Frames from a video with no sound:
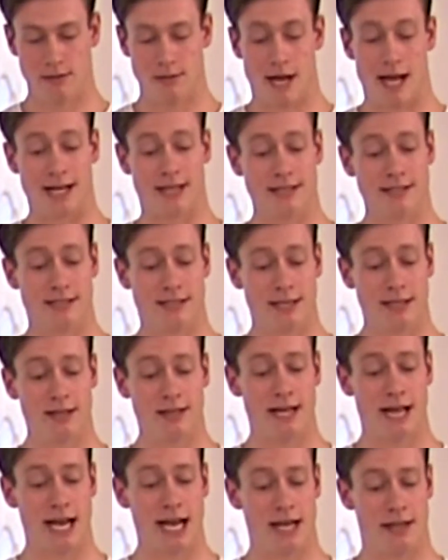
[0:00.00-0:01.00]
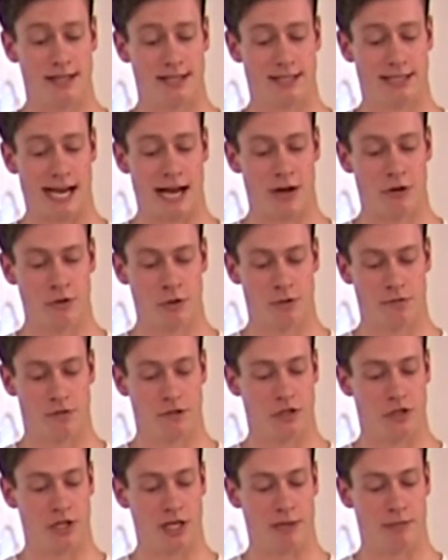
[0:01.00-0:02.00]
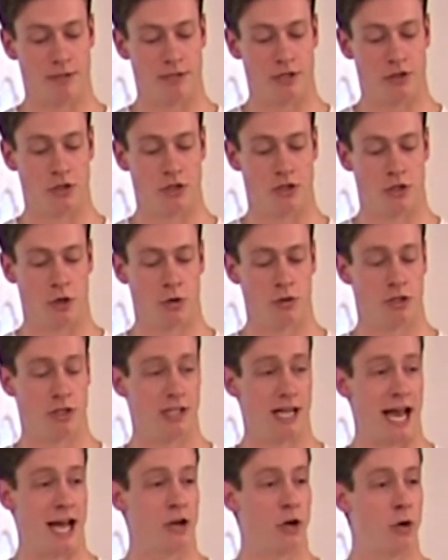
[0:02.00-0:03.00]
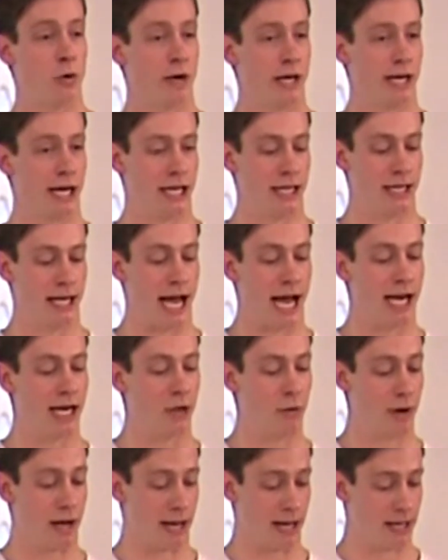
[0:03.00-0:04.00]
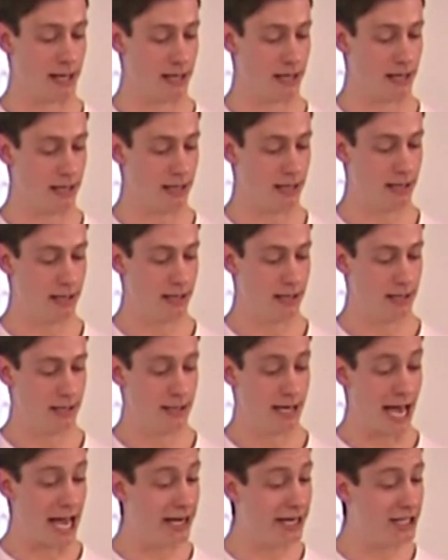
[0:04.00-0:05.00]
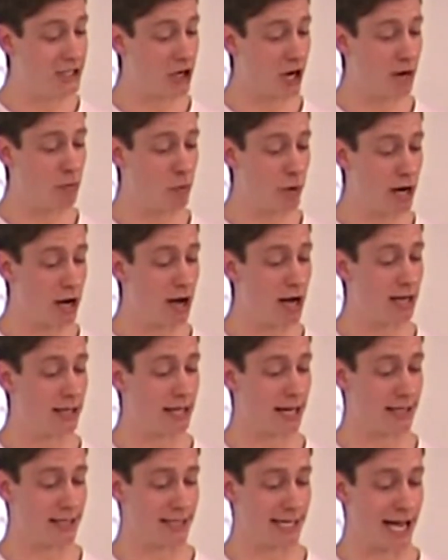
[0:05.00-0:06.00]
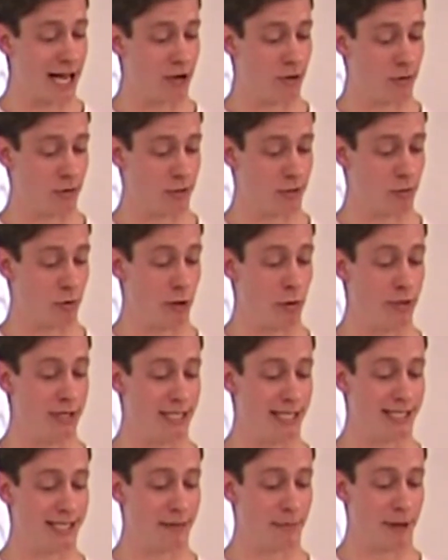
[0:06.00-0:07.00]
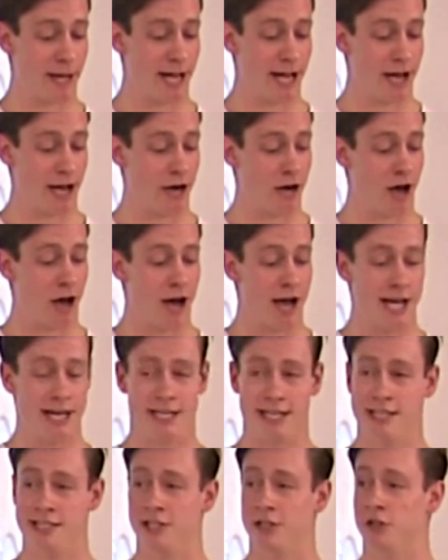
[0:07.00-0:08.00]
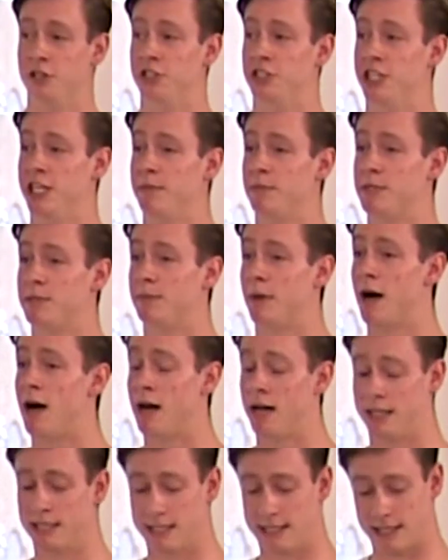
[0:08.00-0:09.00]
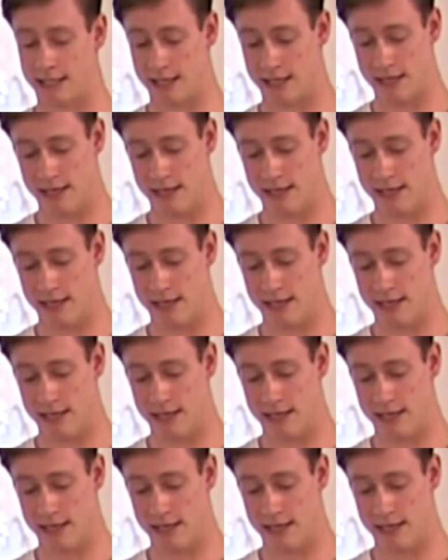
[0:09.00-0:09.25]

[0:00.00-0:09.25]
I can still hear the sound of the jeeps and the soldiers echoing in the alleyway. Anytime we heard that sound, we would disappear and hide until the jeeps passed.